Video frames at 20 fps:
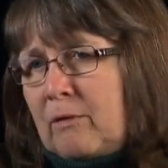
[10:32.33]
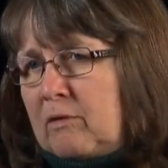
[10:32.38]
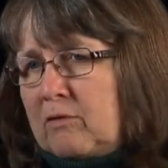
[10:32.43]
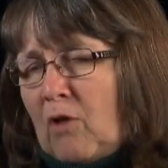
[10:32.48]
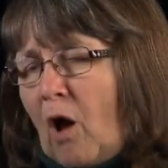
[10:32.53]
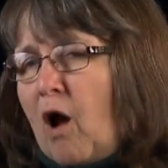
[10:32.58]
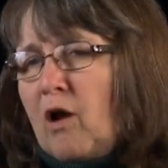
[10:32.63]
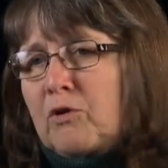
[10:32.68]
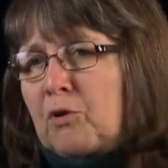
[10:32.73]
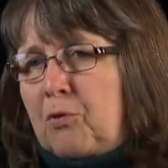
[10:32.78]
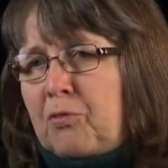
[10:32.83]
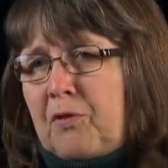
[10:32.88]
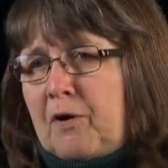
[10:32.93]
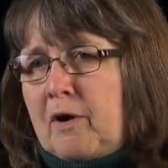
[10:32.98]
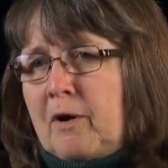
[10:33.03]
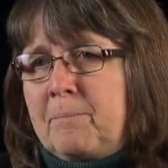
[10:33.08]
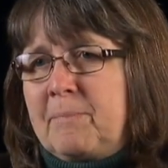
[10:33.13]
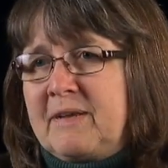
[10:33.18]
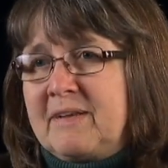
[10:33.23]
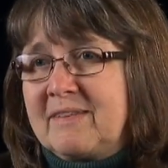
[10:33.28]
doctor
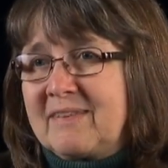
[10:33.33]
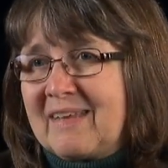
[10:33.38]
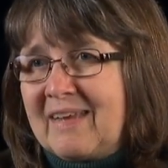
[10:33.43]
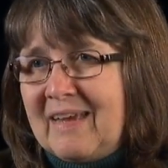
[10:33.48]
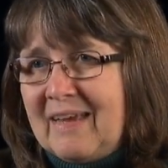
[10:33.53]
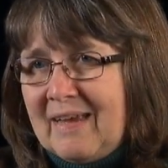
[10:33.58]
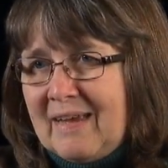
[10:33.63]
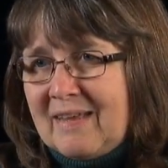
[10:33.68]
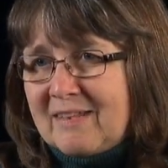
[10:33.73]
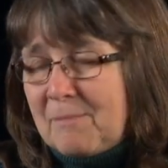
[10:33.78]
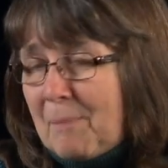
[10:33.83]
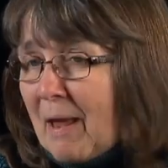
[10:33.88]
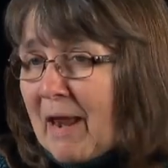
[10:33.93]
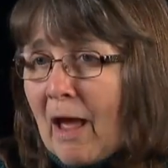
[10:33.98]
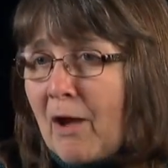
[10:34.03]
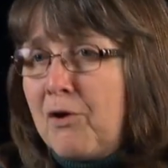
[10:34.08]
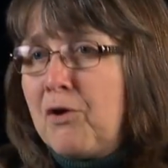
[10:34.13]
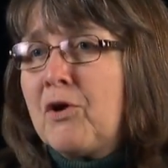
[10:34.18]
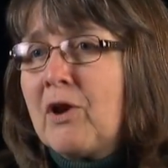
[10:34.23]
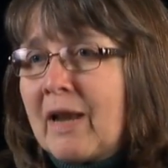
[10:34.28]
therapies. It's about
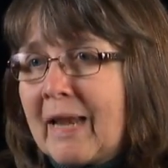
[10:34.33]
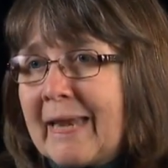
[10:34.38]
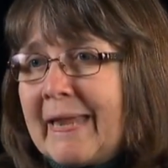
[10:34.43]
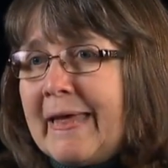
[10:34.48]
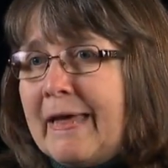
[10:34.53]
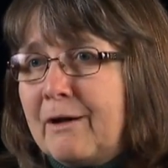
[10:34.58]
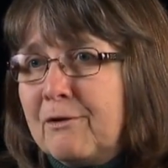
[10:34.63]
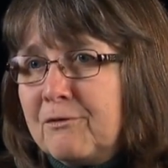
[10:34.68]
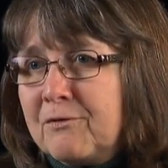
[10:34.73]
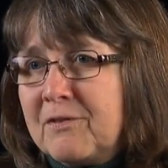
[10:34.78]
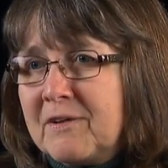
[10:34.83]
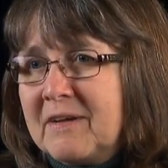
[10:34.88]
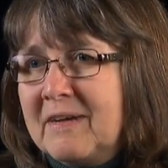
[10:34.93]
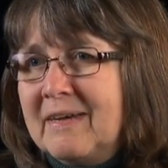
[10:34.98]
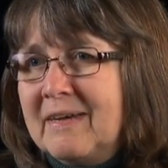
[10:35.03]
how you're going to live.